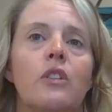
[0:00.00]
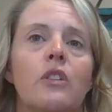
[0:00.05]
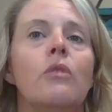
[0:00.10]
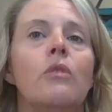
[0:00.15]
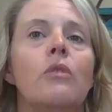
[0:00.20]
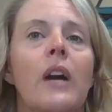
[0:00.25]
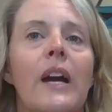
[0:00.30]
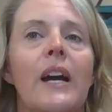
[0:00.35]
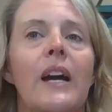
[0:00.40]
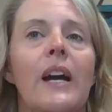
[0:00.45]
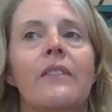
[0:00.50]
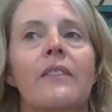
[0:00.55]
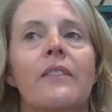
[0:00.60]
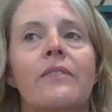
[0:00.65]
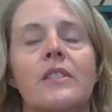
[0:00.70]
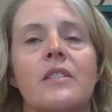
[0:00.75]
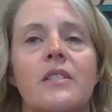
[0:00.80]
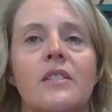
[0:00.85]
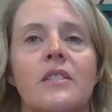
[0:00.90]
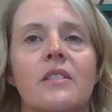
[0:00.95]
You have to
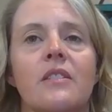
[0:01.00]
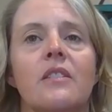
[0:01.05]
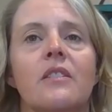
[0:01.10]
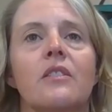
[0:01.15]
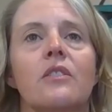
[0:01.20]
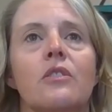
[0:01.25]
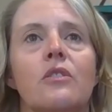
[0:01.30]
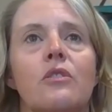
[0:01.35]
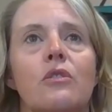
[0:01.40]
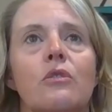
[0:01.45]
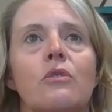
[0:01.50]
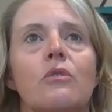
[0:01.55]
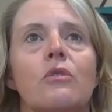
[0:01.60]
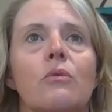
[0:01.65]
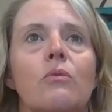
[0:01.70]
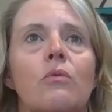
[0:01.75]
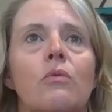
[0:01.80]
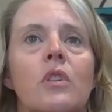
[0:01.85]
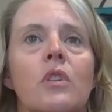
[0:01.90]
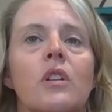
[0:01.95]
still do the
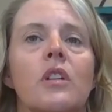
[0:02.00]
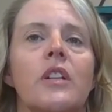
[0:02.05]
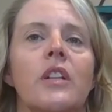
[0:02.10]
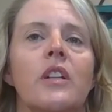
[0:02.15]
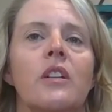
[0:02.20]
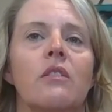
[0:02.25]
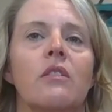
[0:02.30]
work,